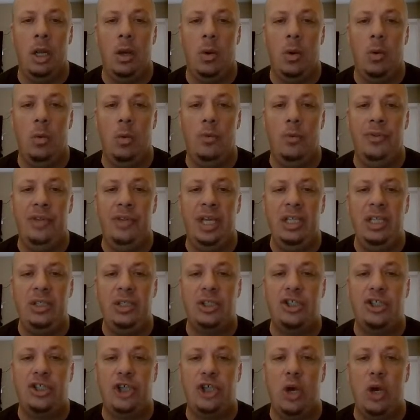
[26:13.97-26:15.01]
this
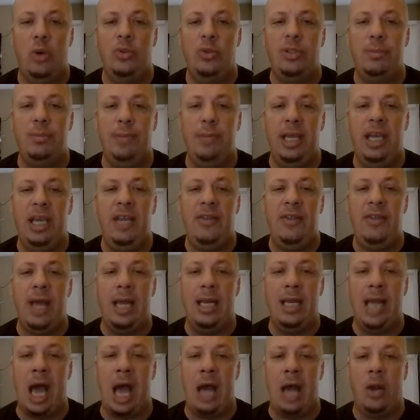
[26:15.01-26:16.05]
shows me that
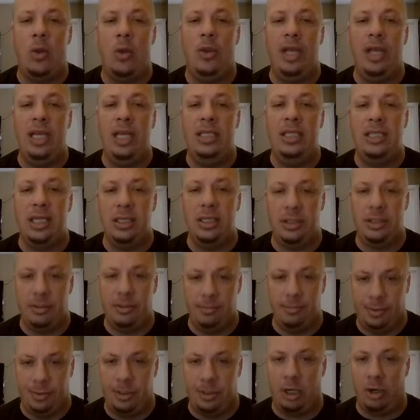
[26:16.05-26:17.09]
not only is it
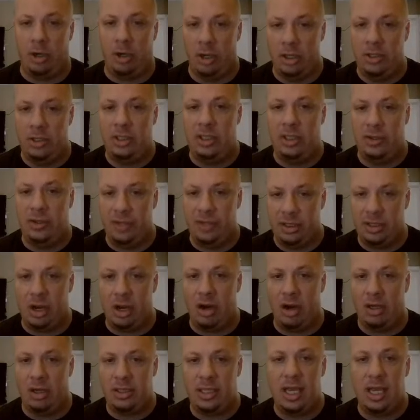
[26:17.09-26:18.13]
turned to the
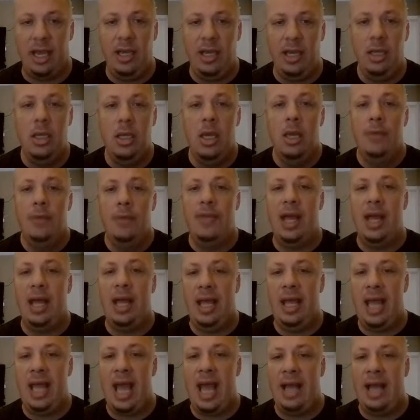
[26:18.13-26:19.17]
dark side, that it
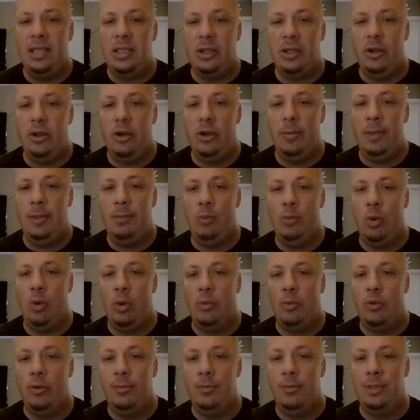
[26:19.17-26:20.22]
has a little bit more
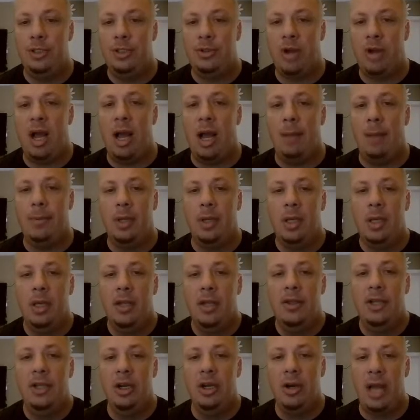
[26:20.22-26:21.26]
room to drop.
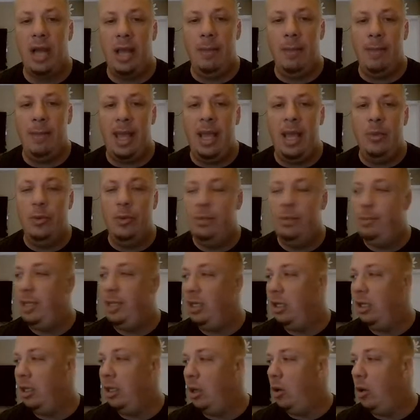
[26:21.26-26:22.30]
Your MA would be,
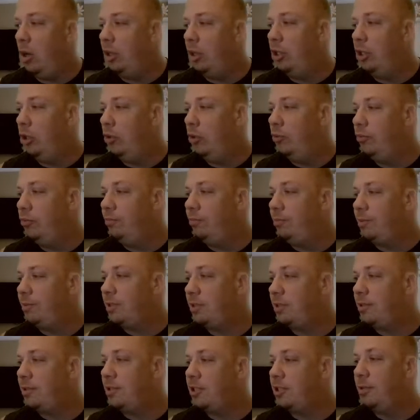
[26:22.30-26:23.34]
a good
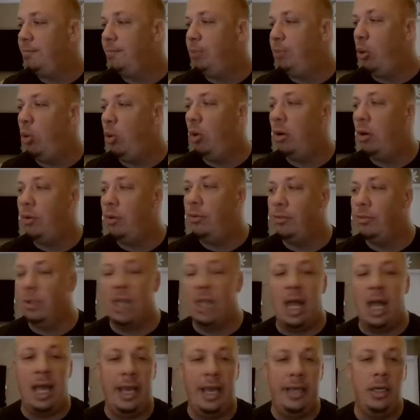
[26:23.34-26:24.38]
support
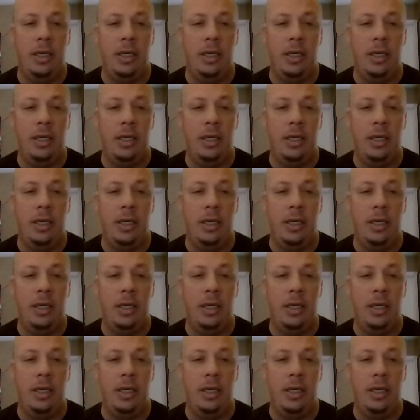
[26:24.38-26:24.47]
line.